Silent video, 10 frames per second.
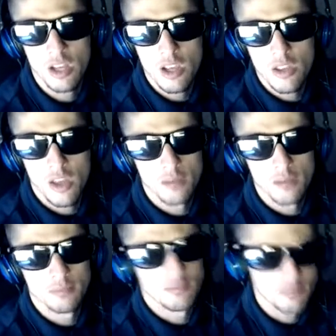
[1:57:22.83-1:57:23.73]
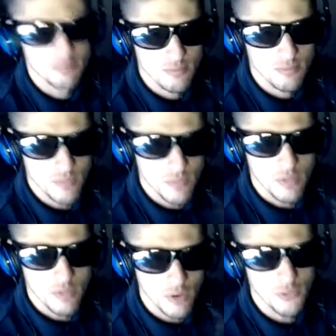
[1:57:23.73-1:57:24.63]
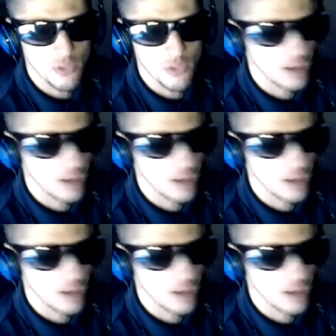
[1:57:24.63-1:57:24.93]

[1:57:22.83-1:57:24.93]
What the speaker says: then good for them.